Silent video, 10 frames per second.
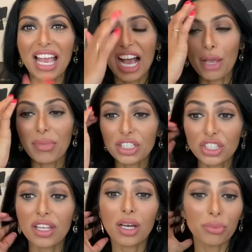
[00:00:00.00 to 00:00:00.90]
I mention
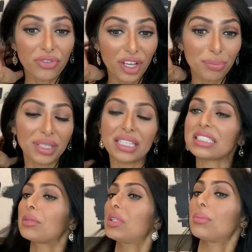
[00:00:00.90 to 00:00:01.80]
that up front because
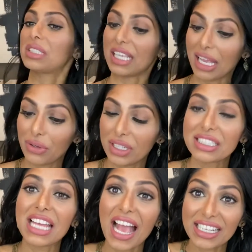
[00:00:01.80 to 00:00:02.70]
sometimes accounting,
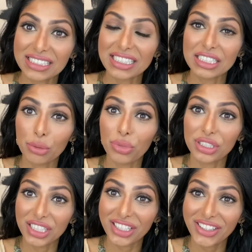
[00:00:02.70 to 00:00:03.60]
taxes in
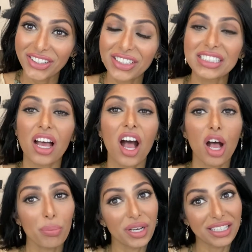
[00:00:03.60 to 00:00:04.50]
particular, is a
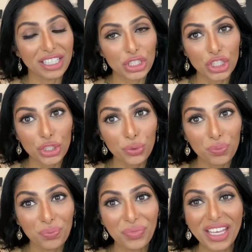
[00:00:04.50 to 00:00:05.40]
hot button issue,
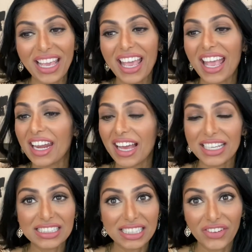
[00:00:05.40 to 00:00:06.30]
and I
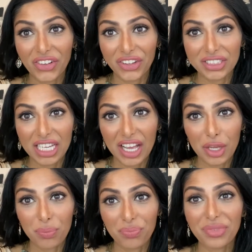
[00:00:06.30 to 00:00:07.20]
see it all the
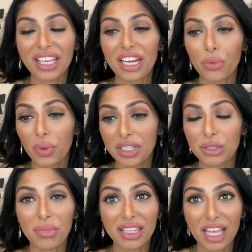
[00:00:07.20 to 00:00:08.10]
time, and I wanted to
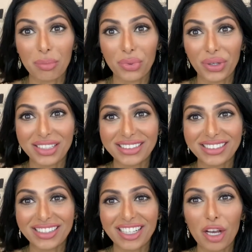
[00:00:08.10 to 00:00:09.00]
make that point
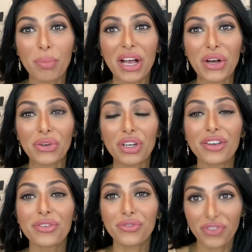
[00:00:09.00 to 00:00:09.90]
about
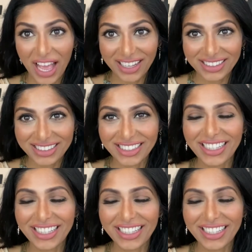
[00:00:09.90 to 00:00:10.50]
facts.